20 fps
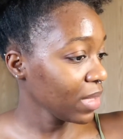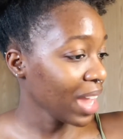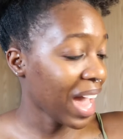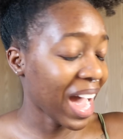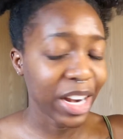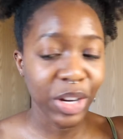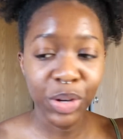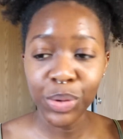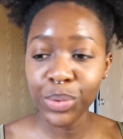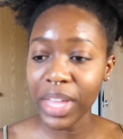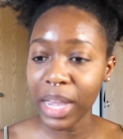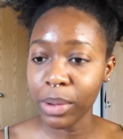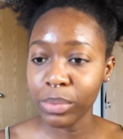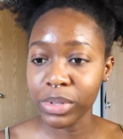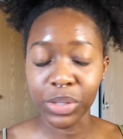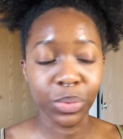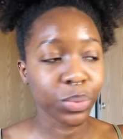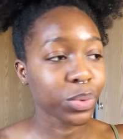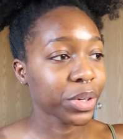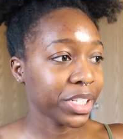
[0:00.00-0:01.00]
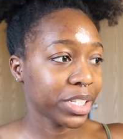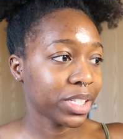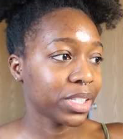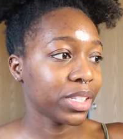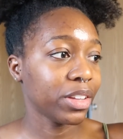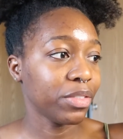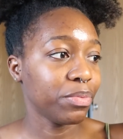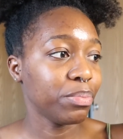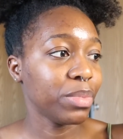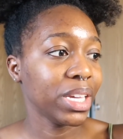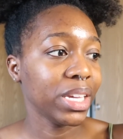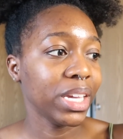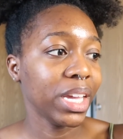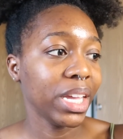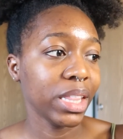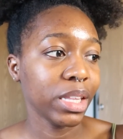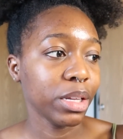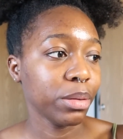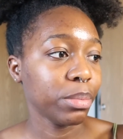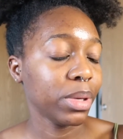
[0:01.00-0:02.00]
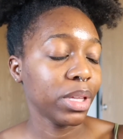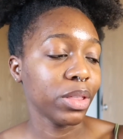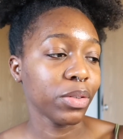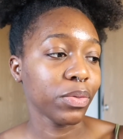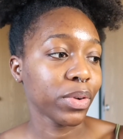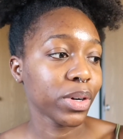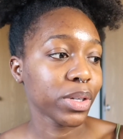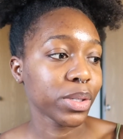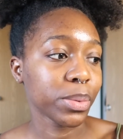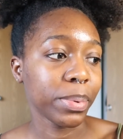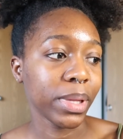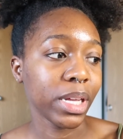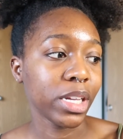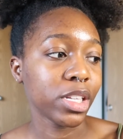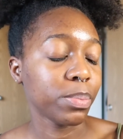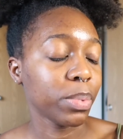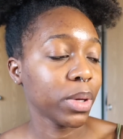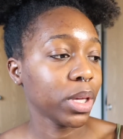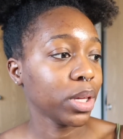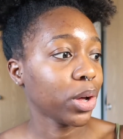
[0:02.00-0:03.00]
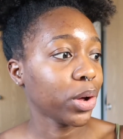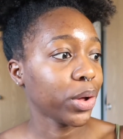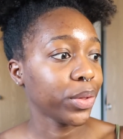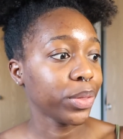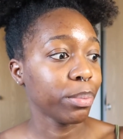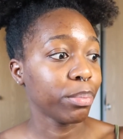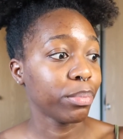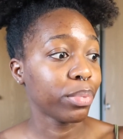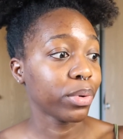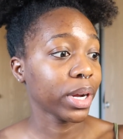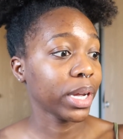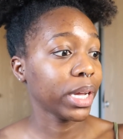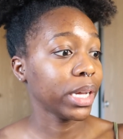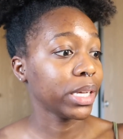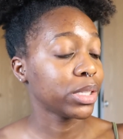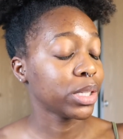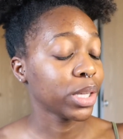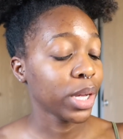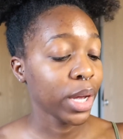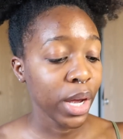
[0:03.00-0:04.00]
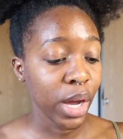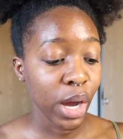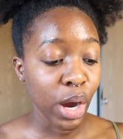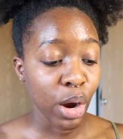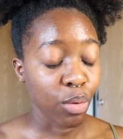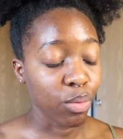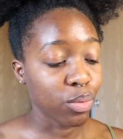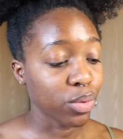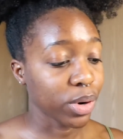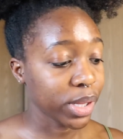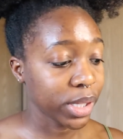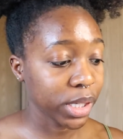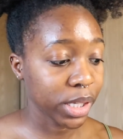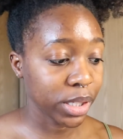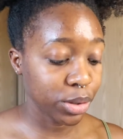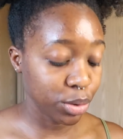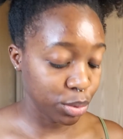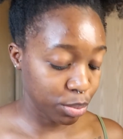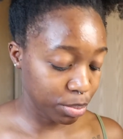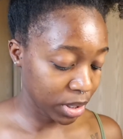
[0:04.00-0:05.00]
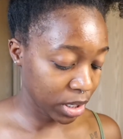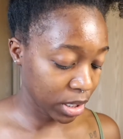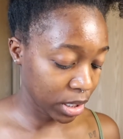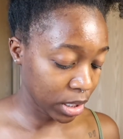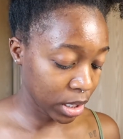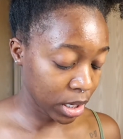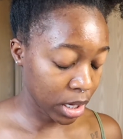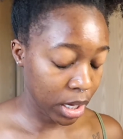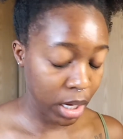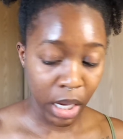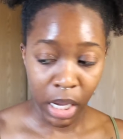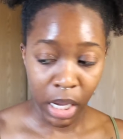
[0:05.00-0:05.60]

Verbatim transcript: I knew that was a risk of me getting them in the first place but y'all them braids really do be